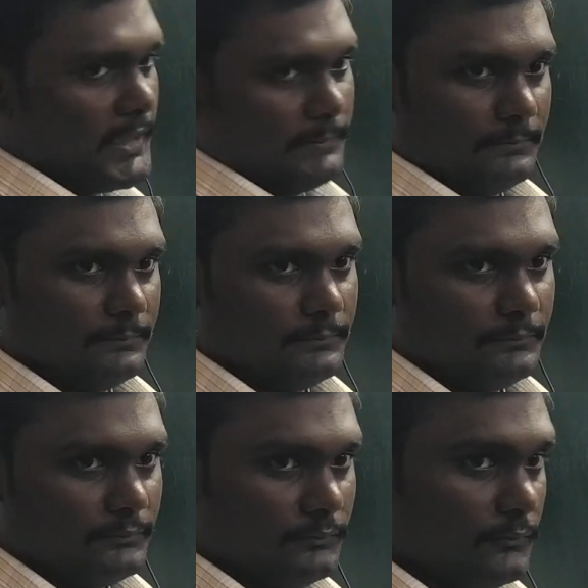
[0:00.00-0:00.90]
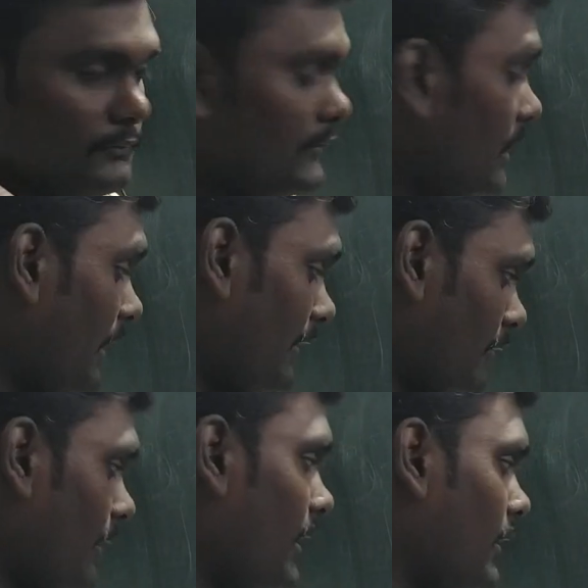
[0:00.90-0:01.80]
ready. Sorry,
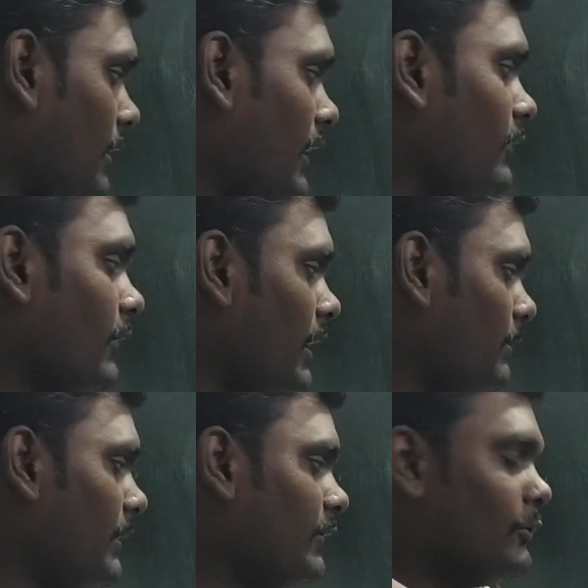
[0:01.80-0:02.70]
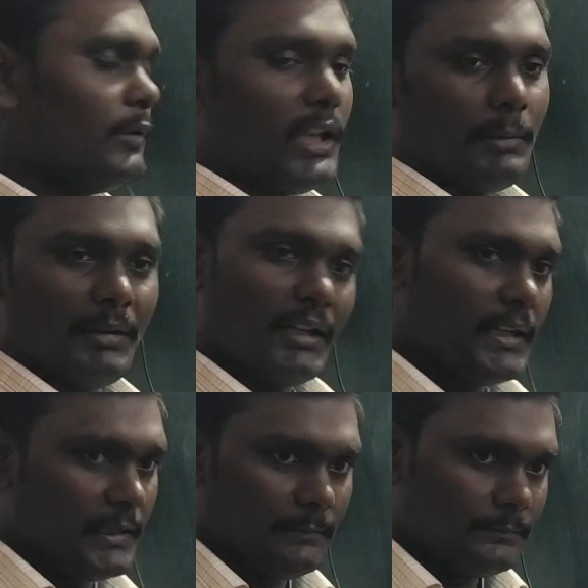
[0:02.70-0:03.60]
x square, a square plus 2ab
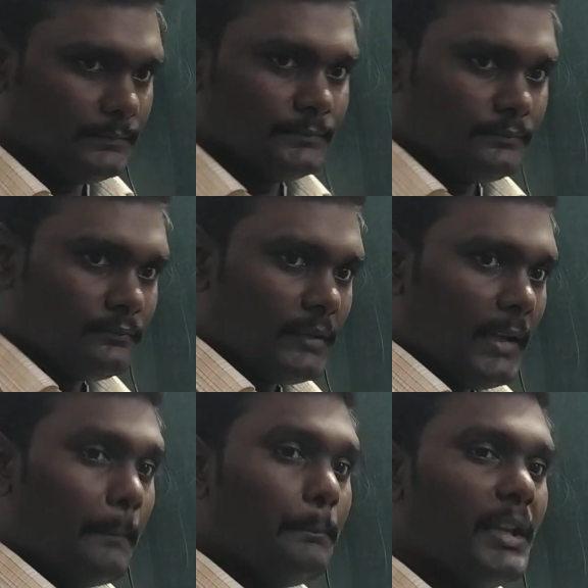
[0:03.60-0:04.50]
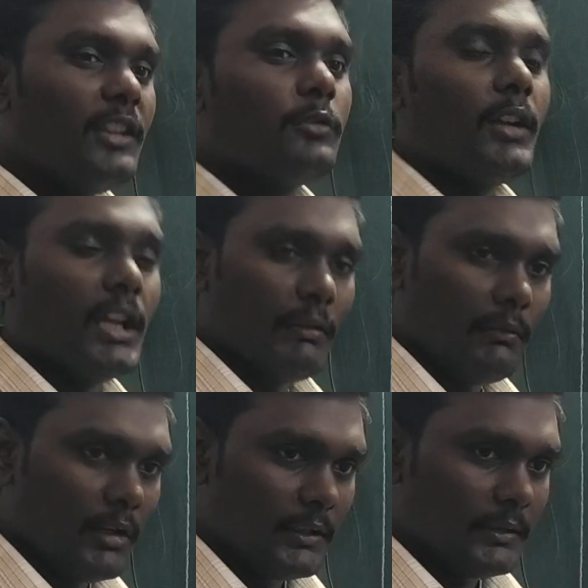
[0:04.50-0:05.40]
ready. B square
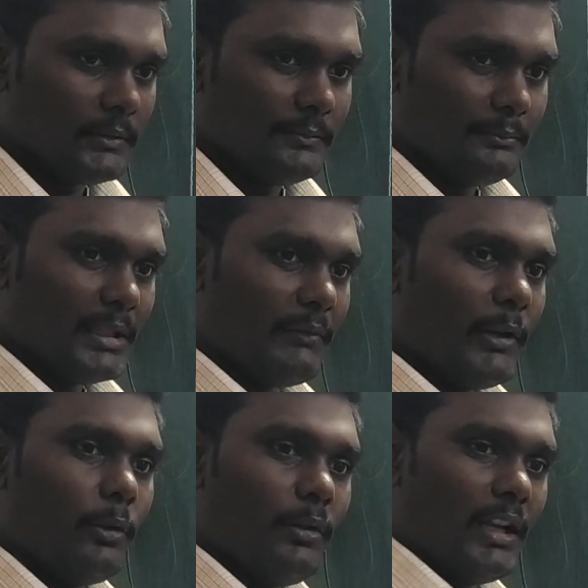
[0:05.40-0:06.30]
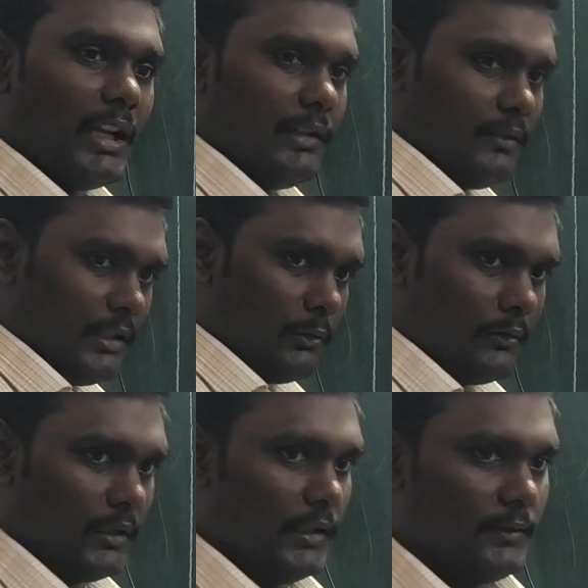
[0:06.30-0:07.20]
we want, but we don't have it
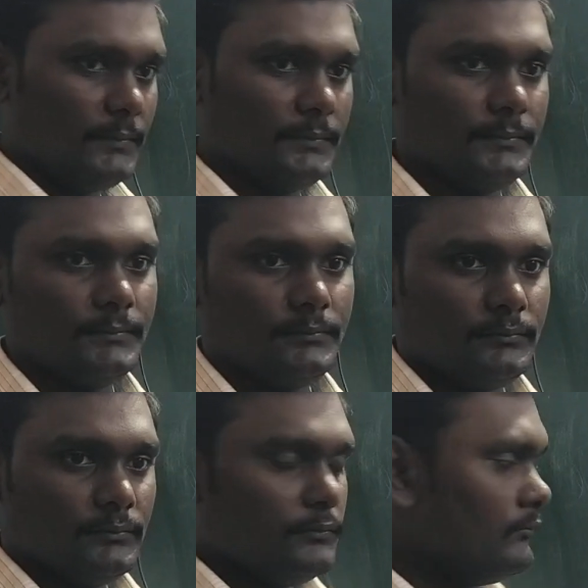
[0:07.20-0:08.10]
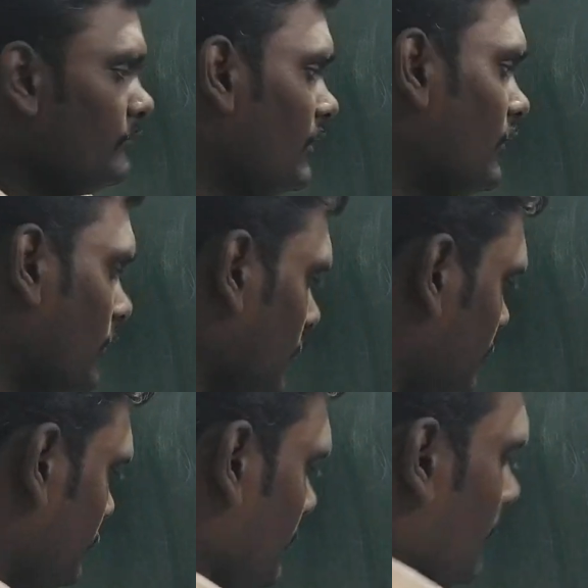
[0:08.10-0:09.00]
over there.
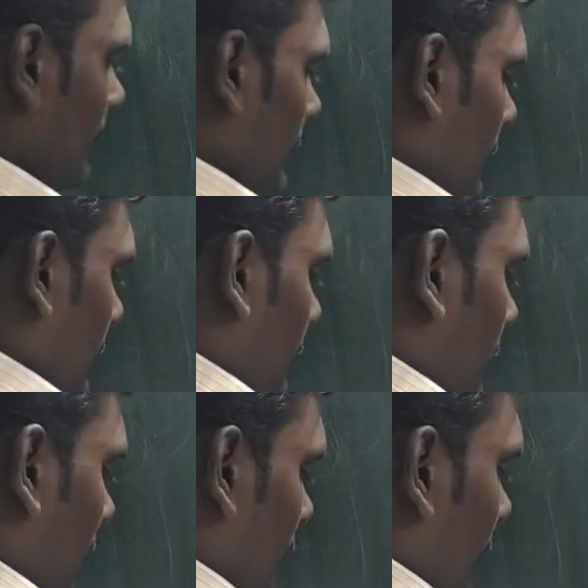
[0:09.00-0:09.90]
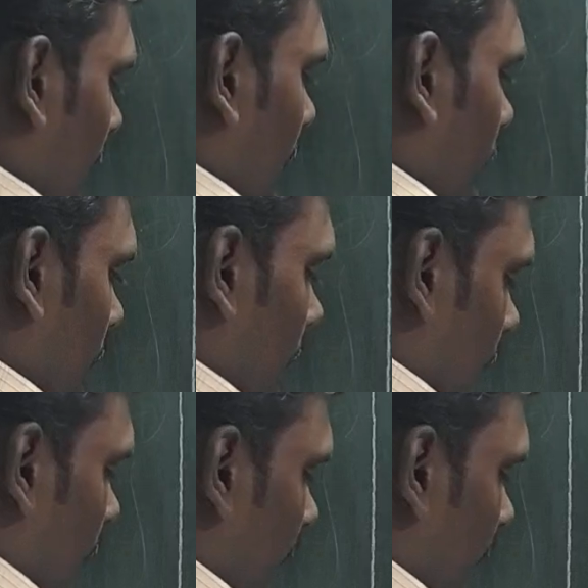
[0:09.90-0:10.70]
So what we can do is